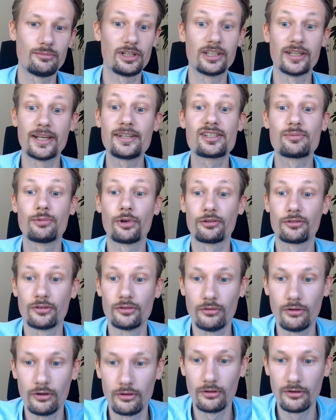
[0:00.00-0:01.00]
be an expert on
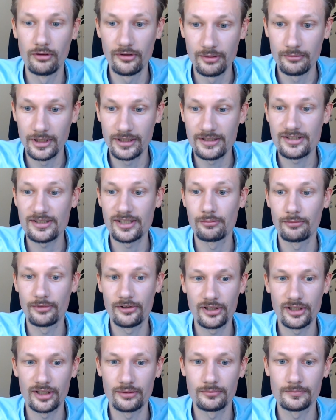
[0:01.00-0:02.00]
all of them at the
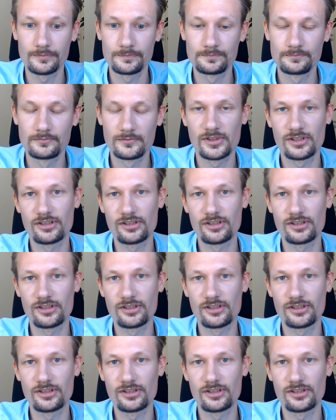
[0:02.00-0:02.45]
same time.